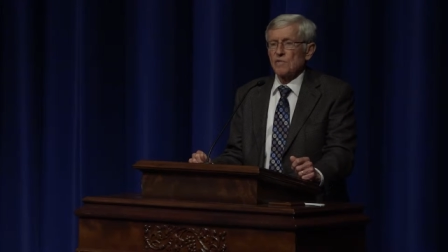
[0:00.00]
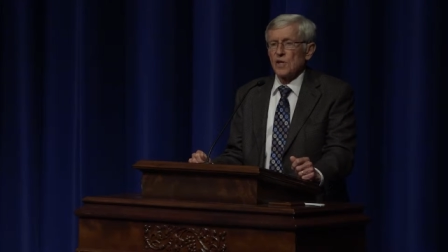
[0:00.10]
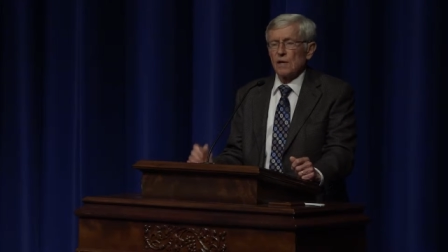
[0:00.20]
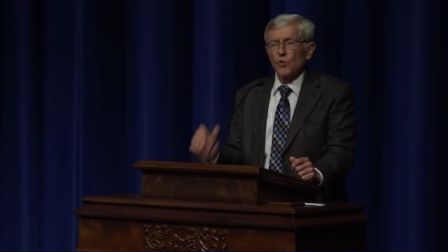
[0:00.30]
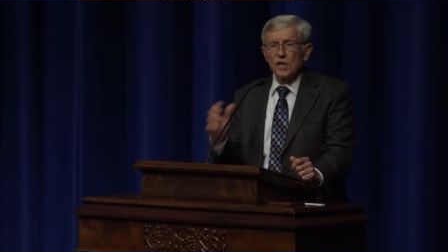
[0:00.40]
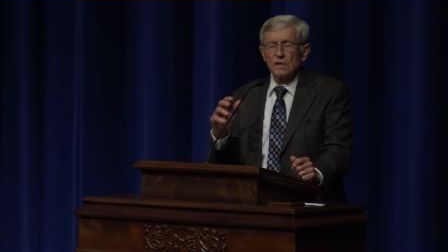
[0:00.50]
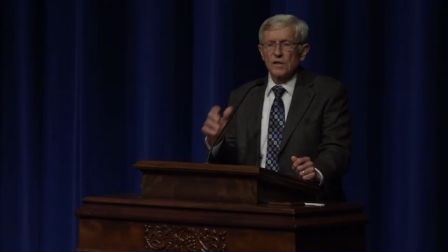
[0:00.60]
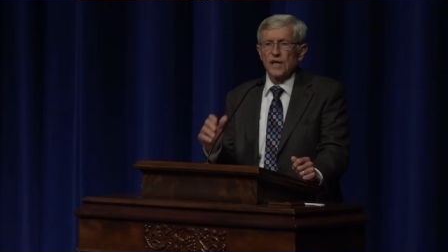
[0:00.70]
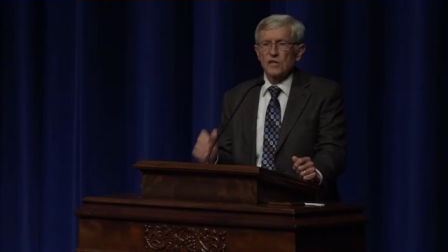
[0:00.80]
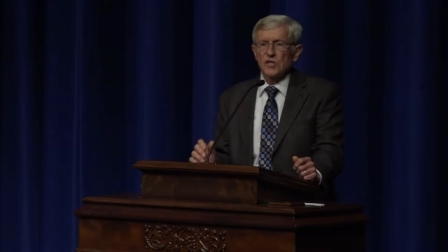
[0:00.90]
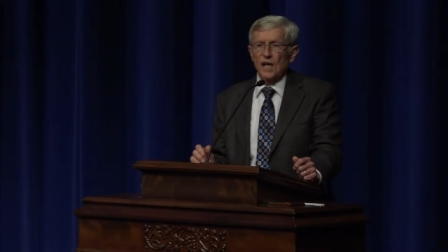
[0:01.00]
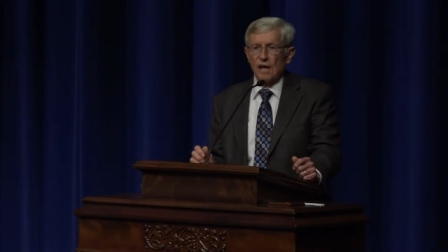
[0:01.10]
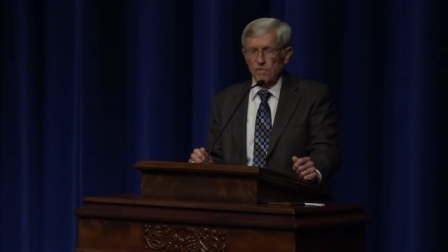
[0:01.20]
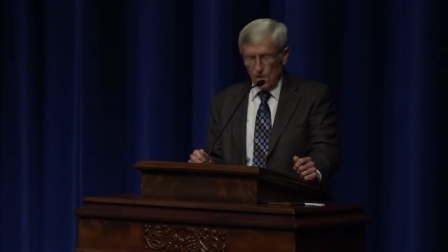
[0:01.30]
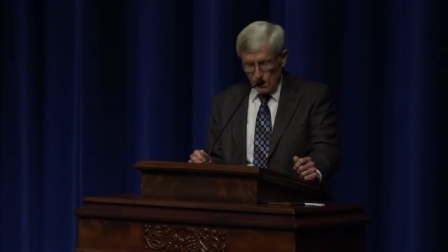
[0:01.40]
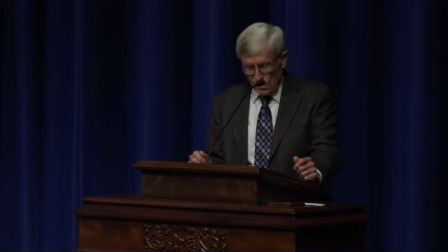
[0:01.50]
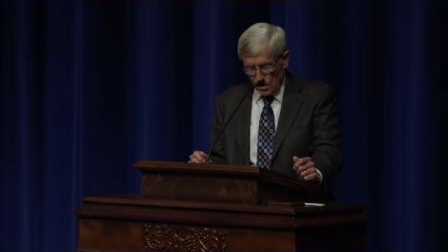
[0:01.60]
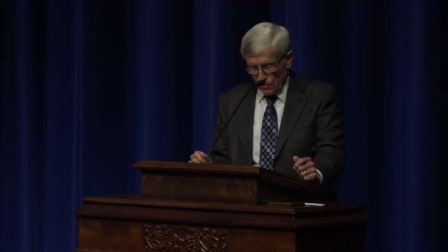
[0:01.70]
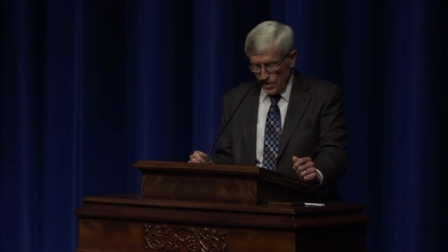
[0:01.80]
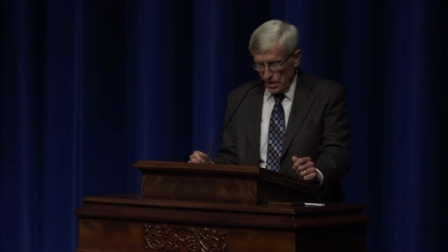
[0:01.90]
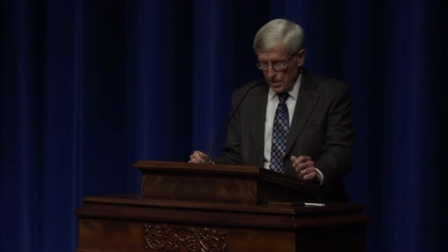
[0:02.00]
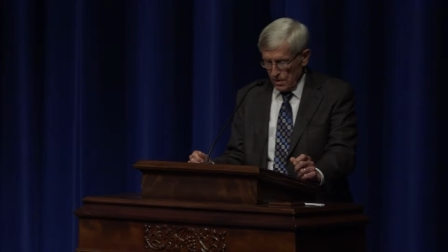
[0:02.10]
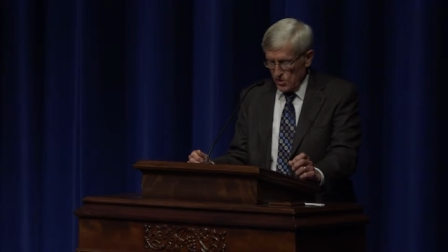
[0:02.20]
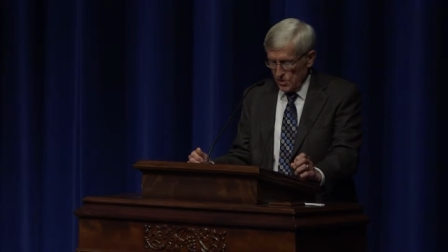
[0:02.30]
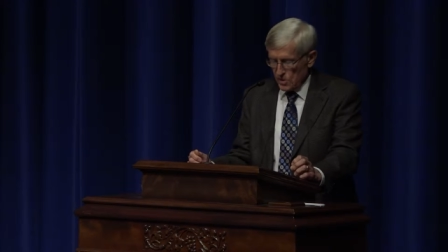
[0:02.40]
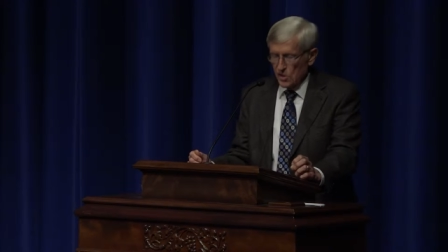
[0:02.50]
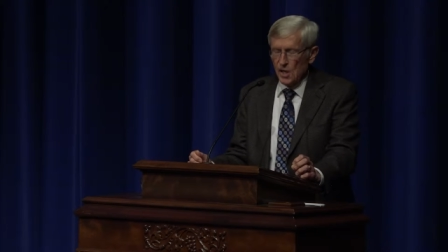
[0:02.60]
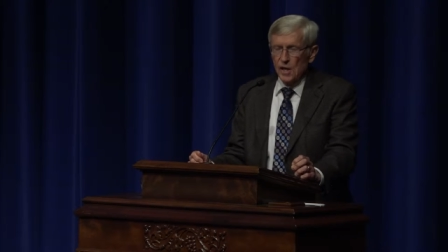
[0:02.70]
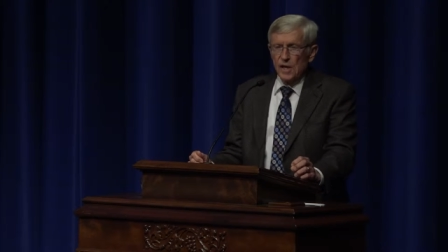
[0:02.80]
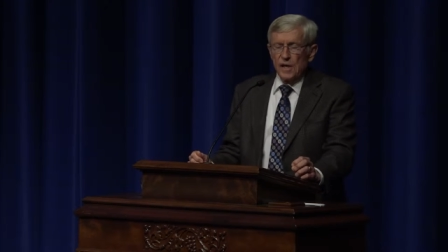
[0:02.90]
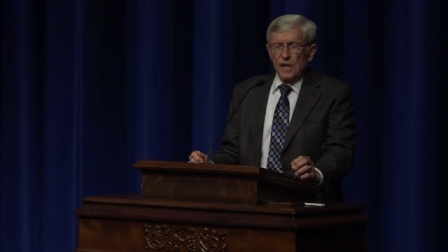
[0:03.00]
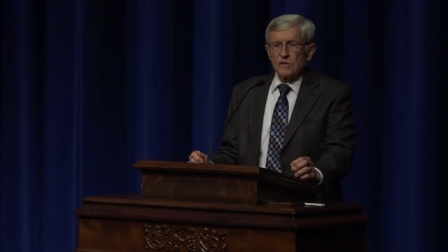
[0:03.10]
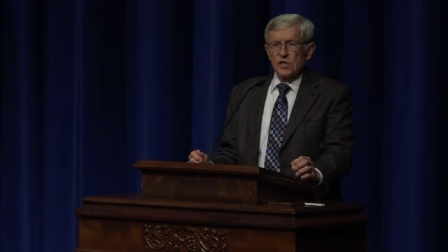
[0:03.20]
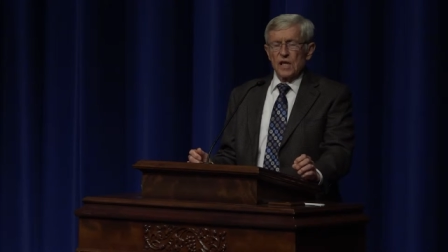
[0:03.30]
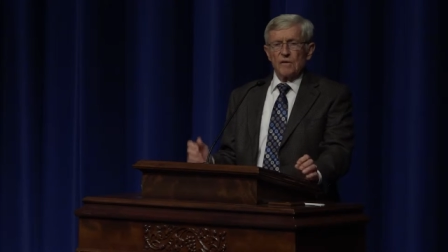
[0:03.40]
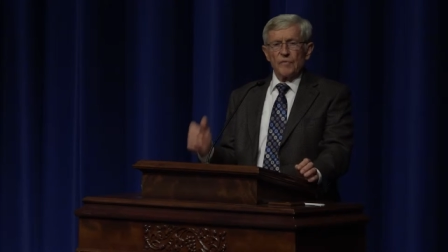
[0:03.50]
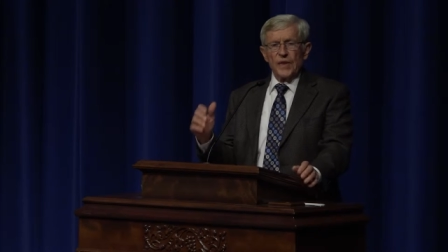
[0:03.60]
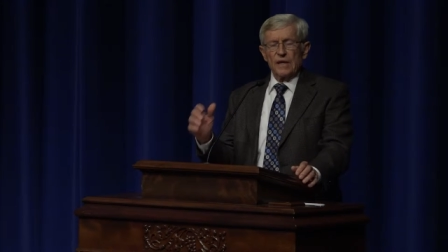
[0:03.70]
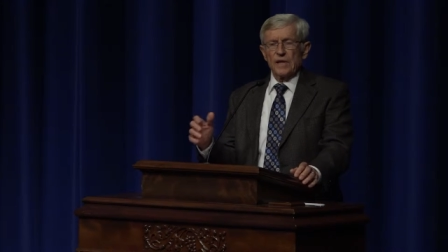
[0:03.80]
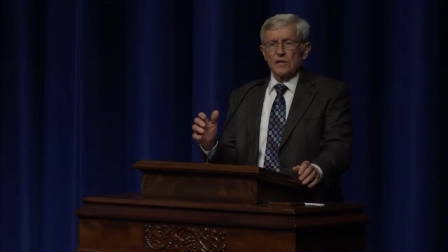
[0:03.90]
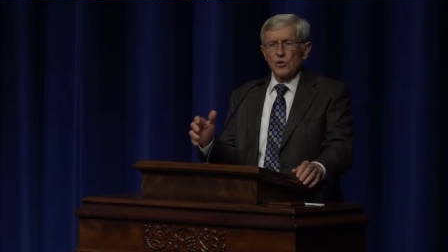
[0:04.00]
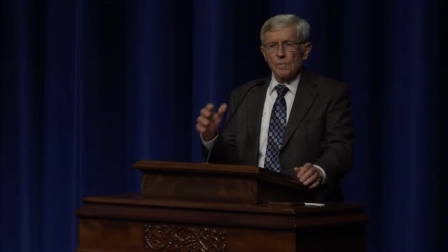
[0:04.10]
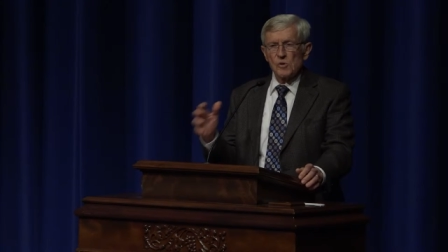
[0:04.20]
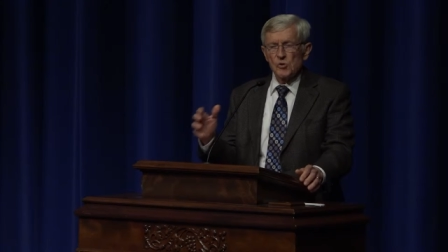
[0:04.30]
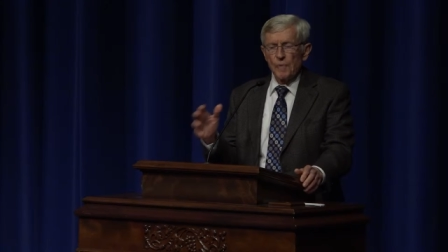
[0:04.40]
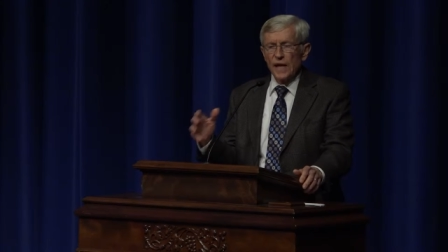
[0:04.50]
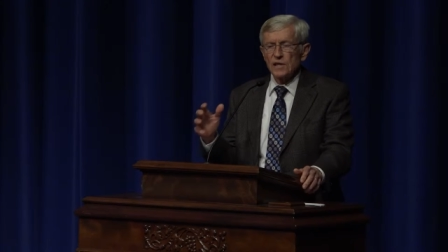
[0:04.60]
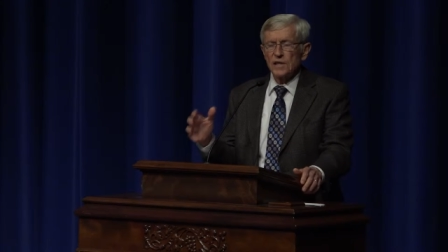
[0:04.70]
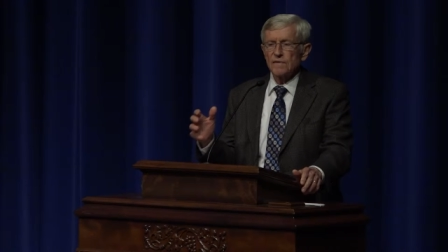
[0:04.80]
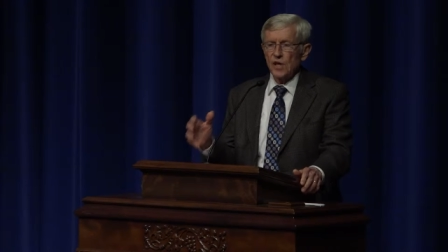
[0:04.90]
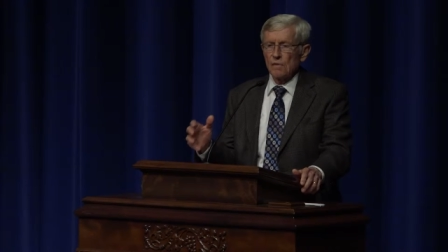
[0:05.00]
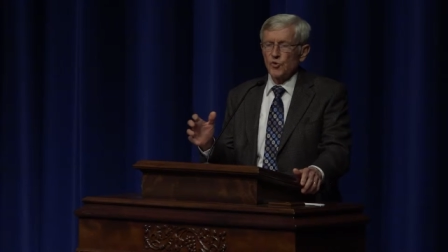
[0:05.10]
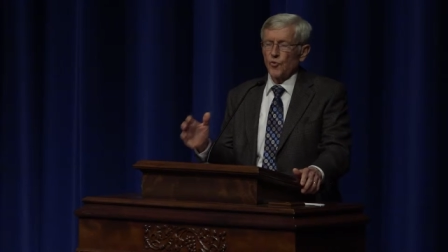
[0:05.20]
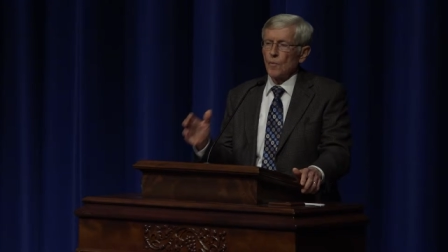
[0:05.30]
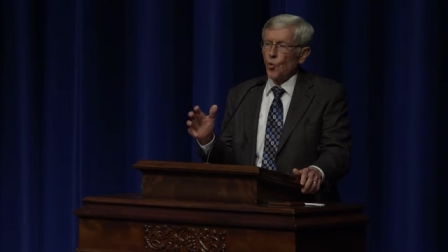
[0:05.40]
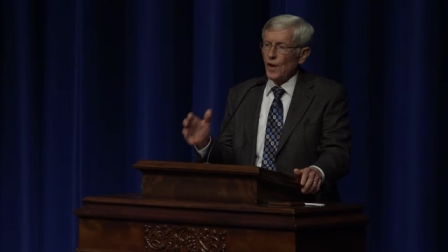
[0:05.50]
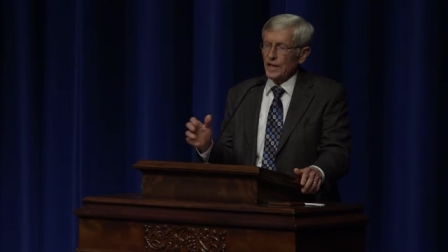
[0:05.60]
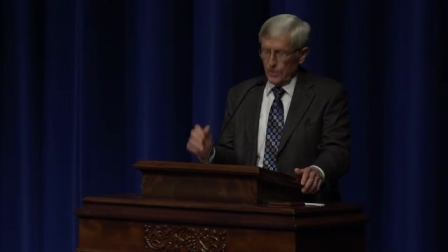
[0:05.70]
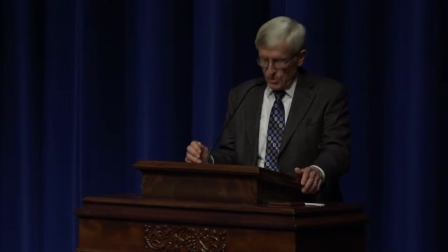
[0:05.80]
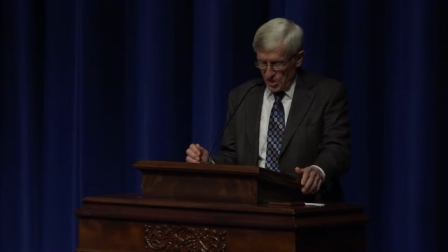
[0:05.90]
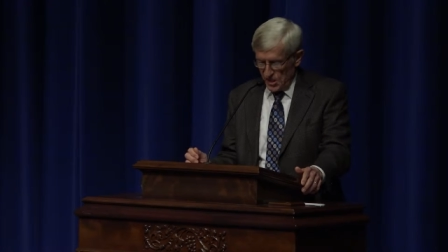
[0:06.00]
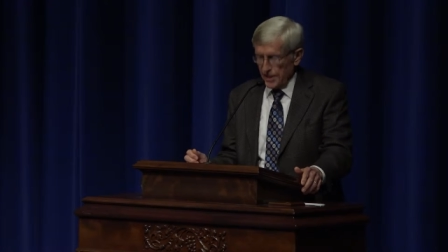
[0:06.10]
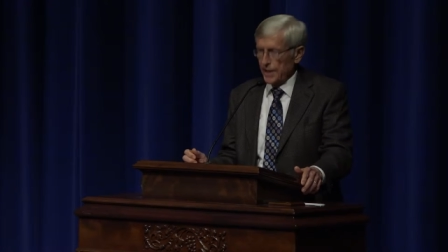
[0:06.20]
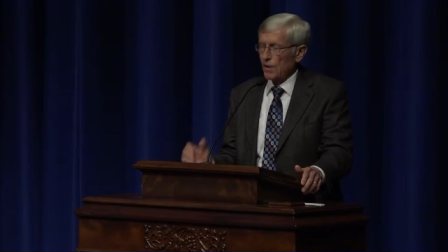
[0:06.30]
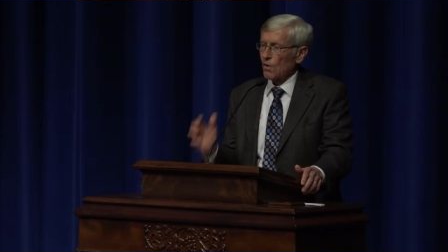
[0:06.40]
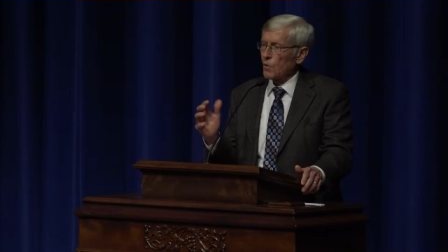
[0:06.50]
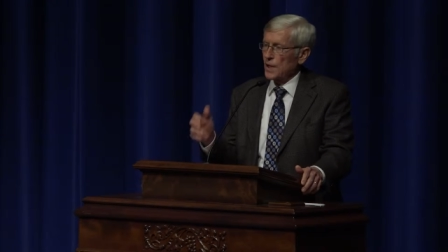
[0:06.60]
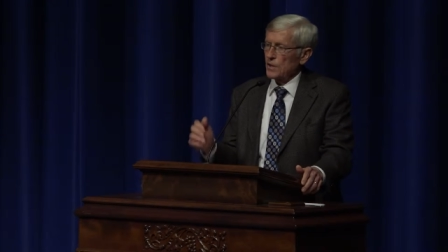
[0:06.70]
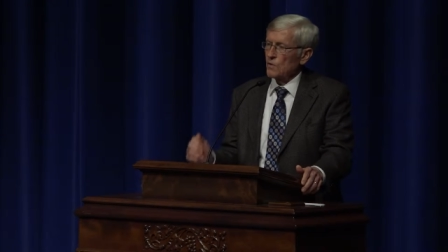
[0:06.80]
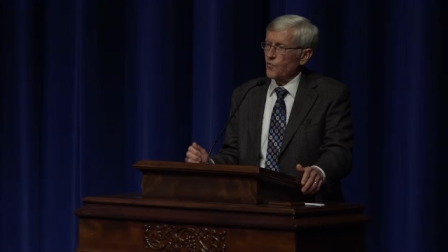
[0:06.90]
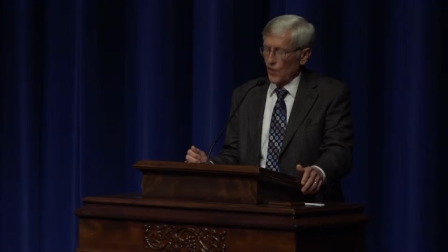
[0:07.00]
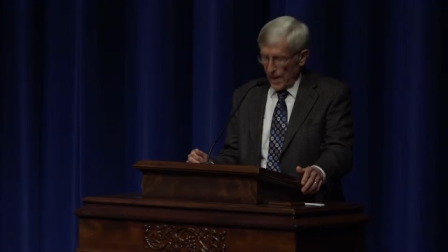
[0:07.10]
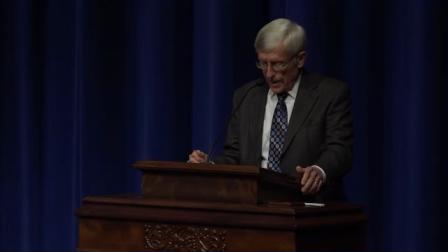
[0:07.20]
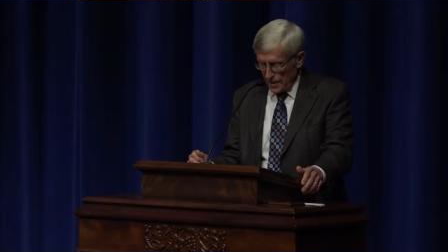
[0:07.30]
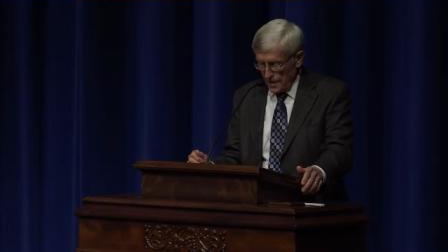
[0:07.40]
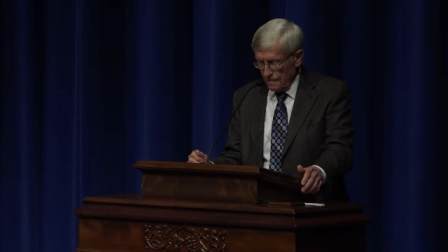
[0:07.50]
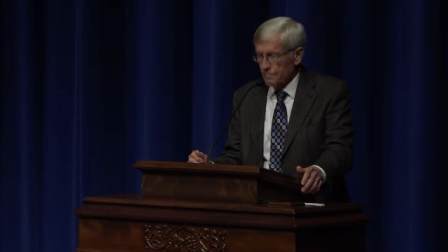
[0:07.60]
And, and one of the things that I've learned over the years is, is that, that your perspective comes from what you see or what you find,